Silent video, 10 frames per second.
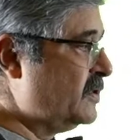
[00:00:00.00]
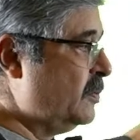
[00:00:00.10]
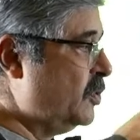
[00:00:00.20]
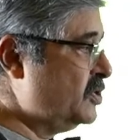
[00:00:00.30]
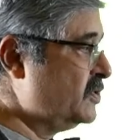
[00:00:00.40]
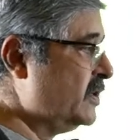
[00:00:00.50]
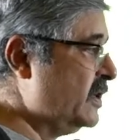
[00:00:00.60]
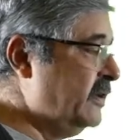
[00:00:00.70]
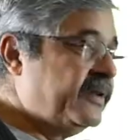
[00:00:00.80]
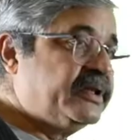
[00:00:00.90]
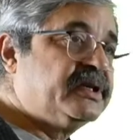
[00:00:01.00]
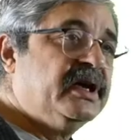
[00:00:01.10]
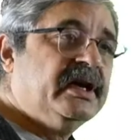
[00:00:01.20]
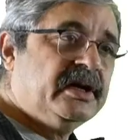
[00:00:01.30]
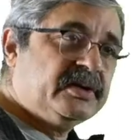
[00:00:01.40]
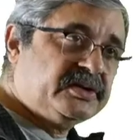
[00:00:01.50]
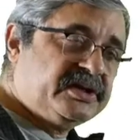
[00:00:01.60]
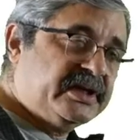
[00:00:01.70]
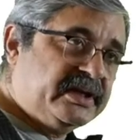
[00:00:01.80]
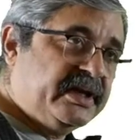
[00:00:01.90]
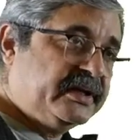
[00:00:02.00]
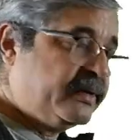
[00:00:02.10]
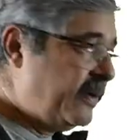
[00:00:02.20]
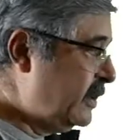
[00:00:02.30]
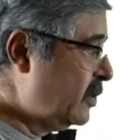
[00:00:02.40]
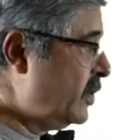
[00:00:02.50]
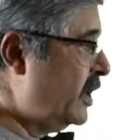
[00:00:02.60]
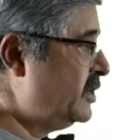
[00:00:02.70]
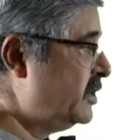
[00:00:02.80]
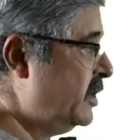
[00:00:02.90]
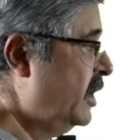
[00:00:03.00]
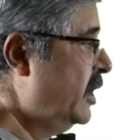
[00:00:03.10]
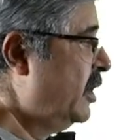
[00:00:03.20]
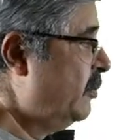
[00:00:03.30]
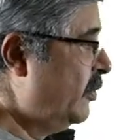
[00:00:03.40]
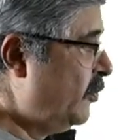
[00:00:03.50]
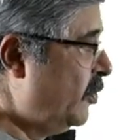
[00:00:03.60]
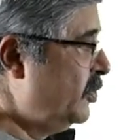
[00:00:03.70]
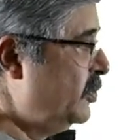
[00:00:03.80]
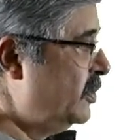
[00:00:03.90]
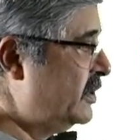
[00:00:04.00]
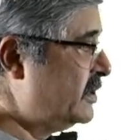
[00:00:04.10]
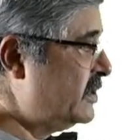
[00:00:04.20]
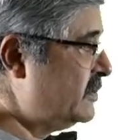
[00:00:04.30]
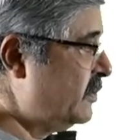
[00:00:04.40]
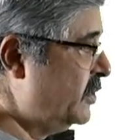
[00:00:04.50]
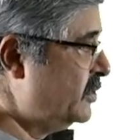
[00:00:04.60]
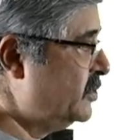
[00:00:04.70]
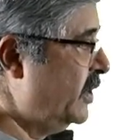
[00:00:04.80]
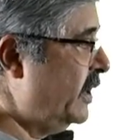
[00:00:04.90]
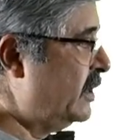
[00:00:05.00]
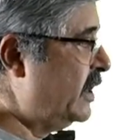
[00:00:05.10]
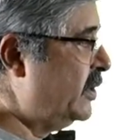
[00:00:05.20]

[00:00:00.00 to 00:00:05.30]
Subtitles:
the motion of the leaflets to say that they're in the right location. Before you, this is what you're showing, and then